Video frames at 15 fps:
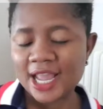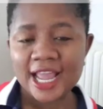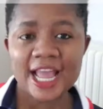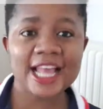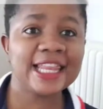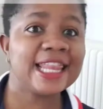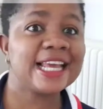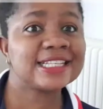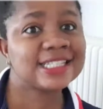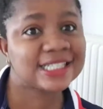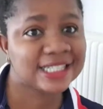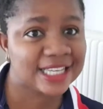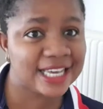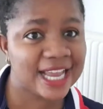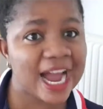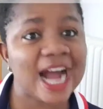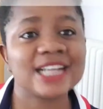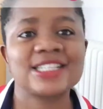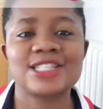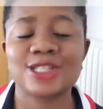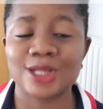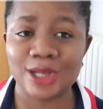and let's see how
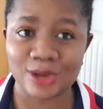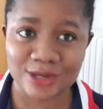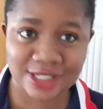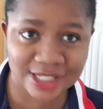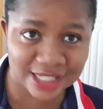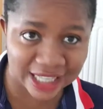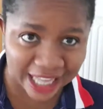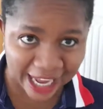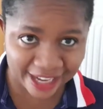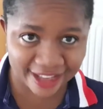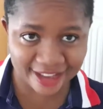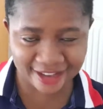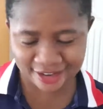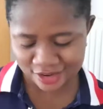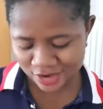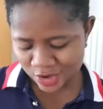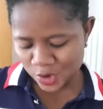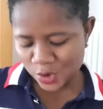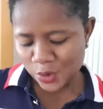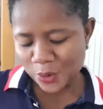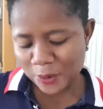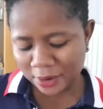it looks like,
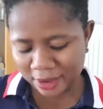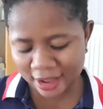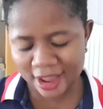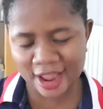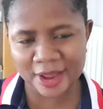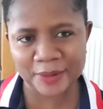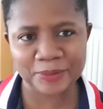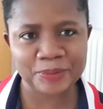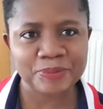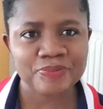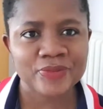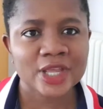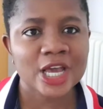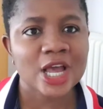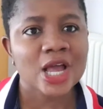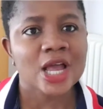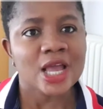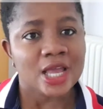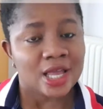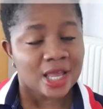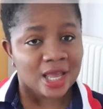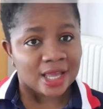okay?
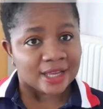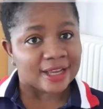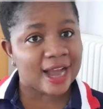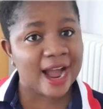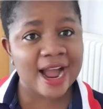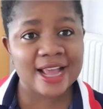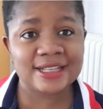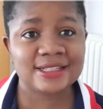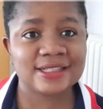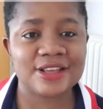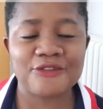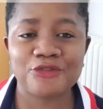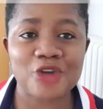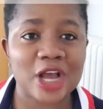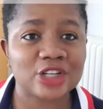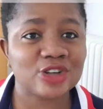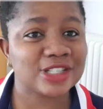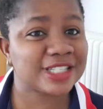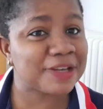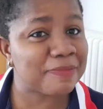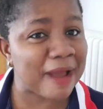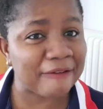Guys, if you are just
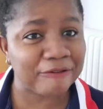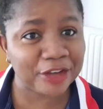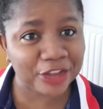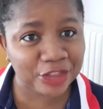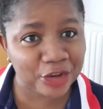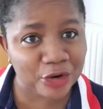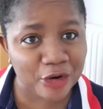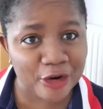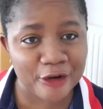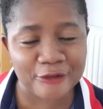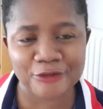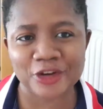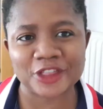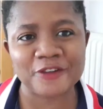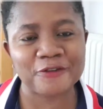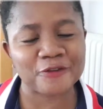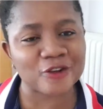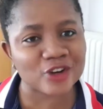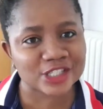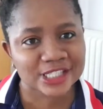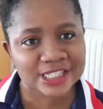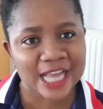seeing my video for the
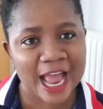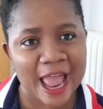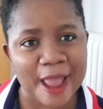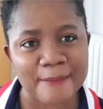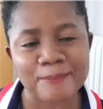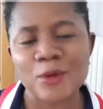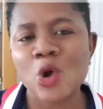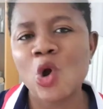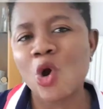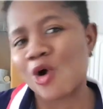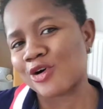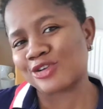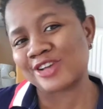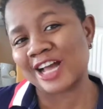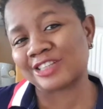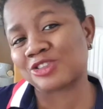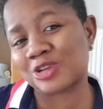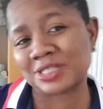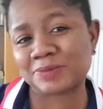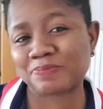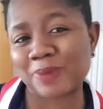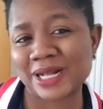first time or you are
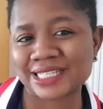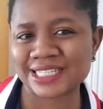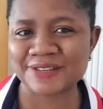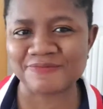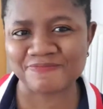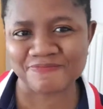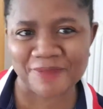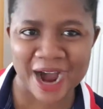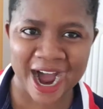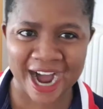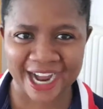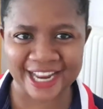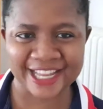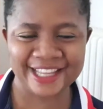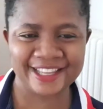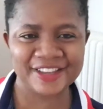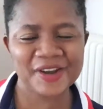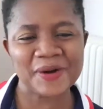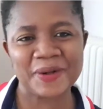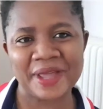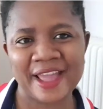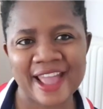just passing by,
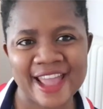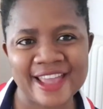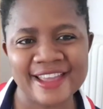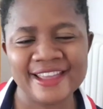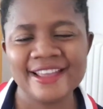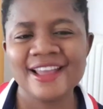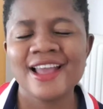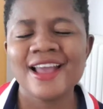okay,